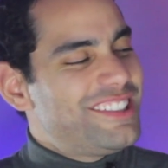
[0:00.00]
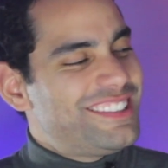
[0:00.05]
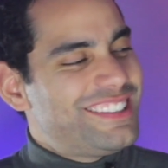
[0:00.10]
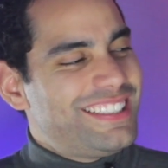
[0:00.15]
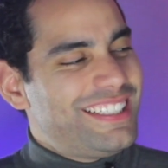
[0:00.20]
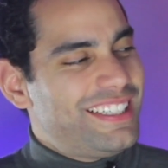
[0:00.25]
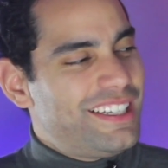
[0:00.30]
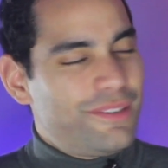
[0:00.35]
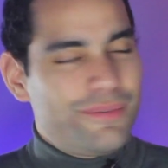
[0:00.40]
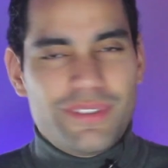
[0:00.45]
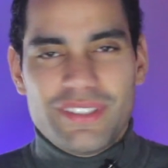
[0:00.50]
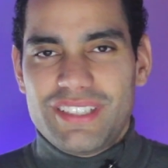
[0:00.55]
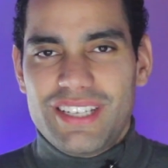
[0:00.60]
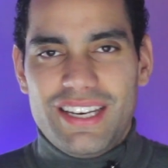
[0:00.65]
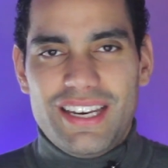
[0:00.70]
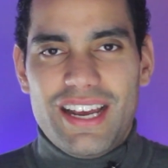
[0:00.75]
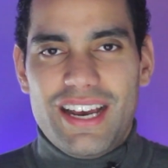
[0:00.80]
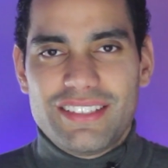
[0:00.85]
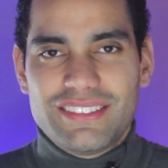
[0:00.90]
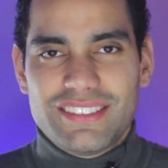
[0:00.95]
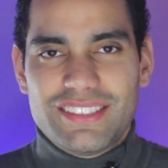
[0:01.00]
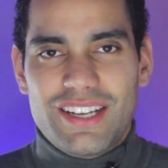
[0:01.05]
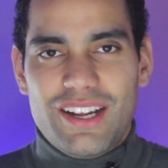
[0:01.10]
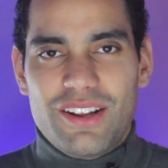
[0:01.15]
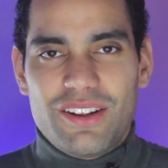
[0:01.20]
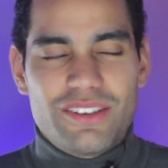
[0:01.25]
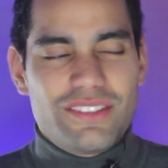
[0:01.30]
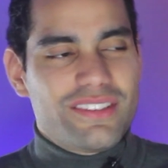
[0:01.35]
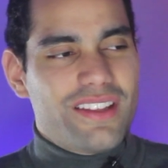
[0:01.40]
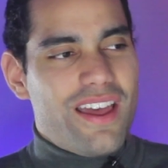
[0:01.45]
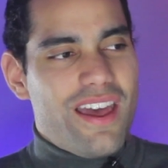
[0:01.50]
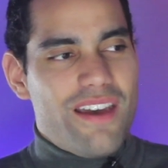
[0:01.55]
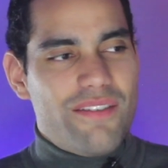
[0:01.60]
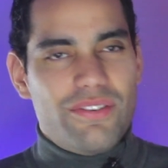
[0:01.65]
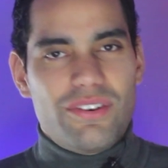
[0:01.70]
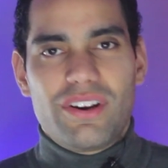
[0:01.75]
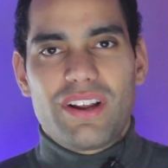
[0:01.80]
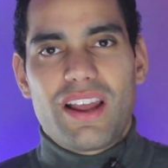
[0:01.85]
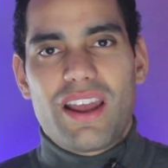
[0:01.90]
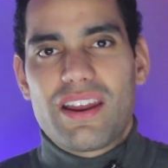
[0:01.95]
seen it for $10,000
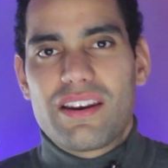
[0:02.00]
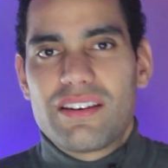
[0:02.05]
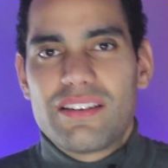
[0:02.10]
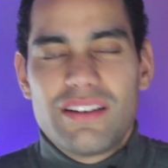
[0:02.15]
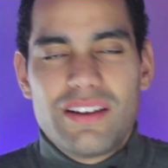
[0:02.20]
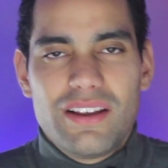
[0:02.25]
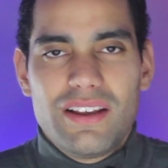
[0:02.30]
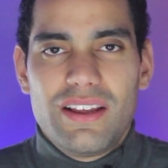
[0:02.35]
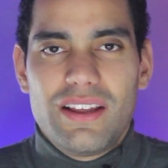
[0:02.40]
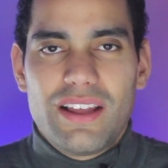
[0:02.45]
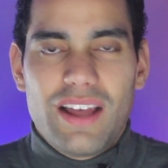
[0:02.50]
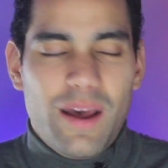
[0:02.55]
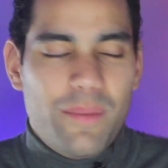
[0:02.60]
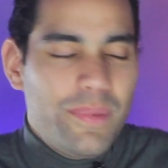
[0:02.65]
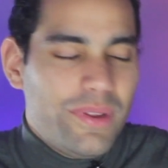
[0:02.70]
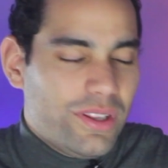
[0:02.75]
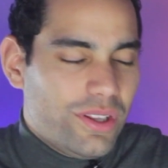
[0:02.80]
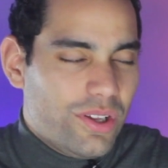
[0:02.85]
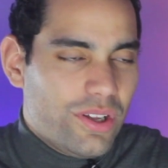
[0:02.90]
ever again. I've been